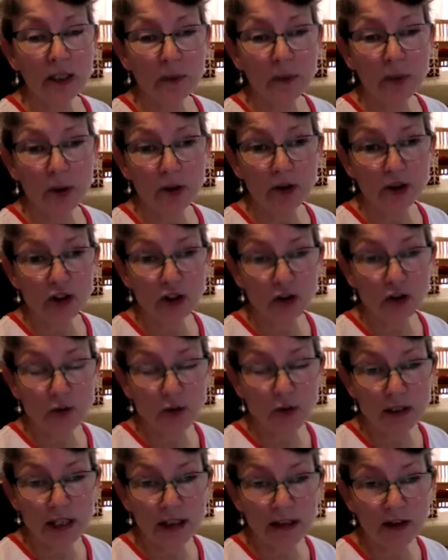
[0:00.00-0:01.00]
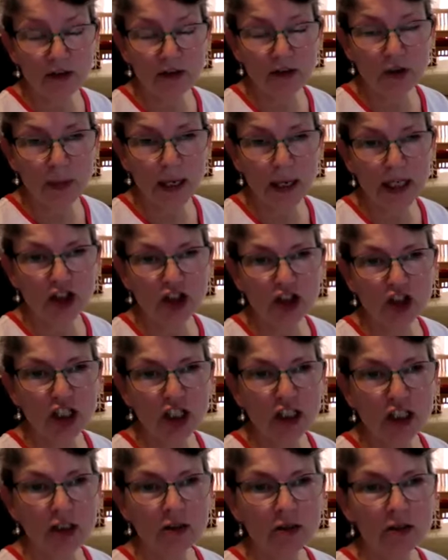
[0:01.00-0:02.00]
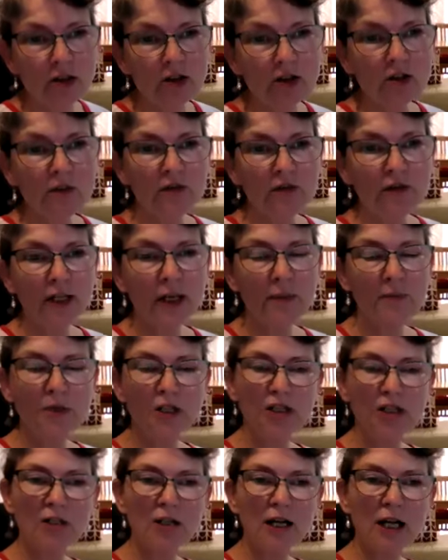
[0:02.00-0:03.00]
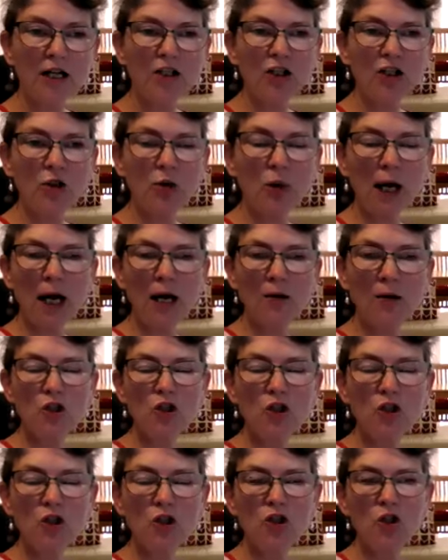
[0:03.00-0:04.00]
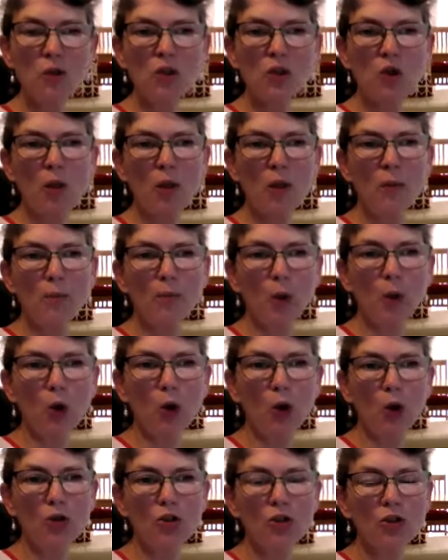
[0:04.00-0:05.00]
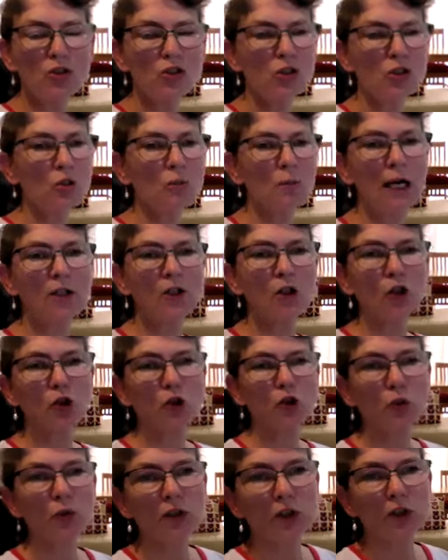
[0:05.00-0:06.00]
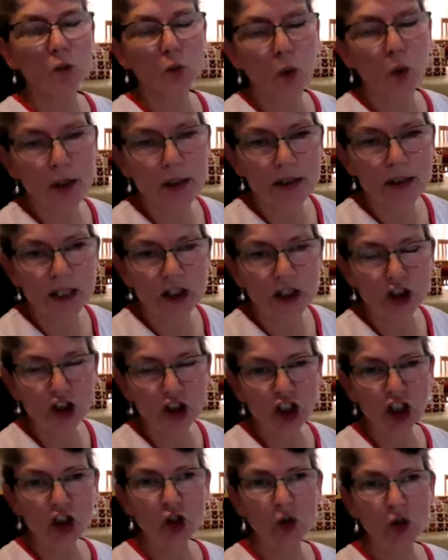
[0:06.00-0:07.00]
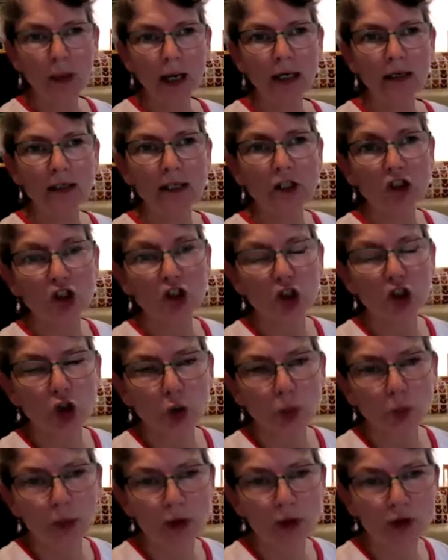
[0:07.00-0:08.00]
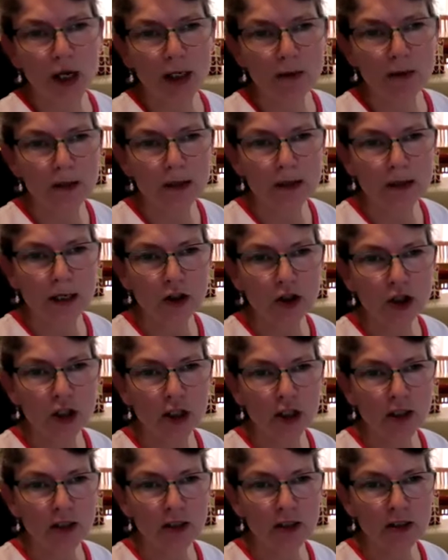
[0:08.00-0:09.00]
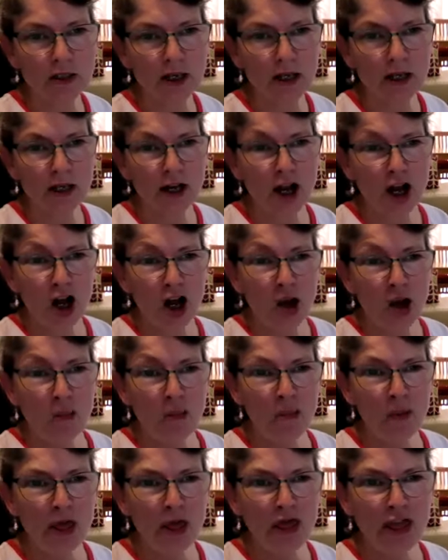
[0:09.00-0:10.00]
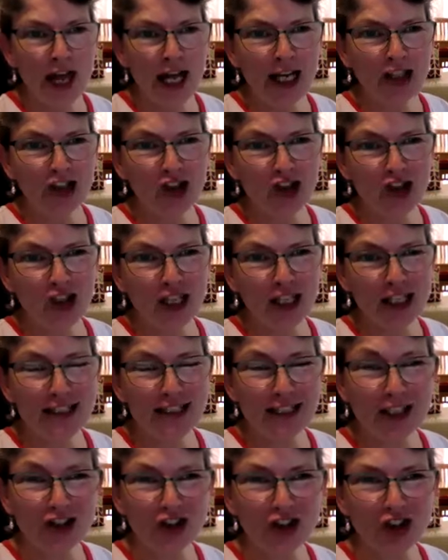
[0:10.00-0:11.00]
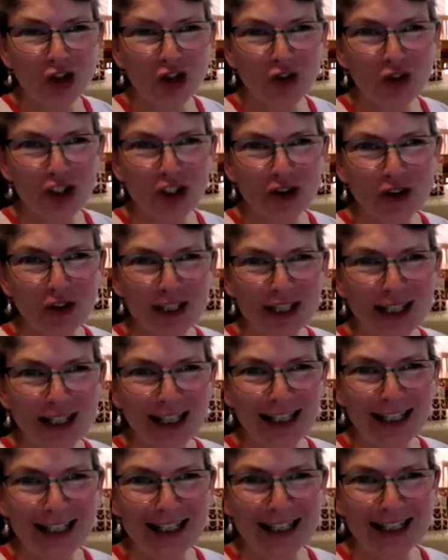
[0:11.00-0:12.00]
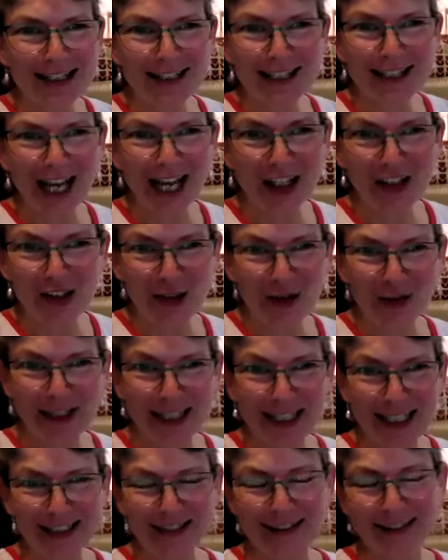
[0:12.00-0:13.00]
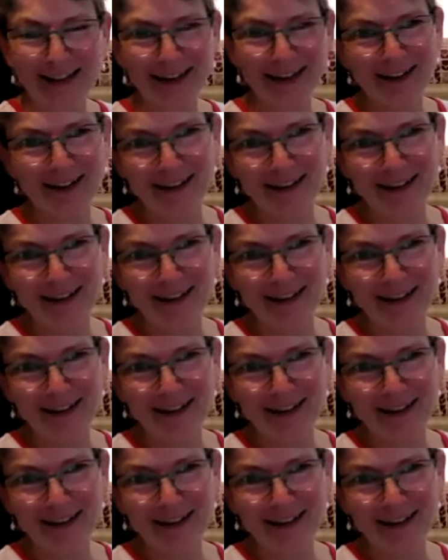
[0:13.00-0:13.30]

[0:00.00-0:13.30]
up on children's letter formation, for them to tell you how to do it on the board. So you might not do it in one session, you might need 2 protracted sessions, but then your Key Stage 2 children at least can do it.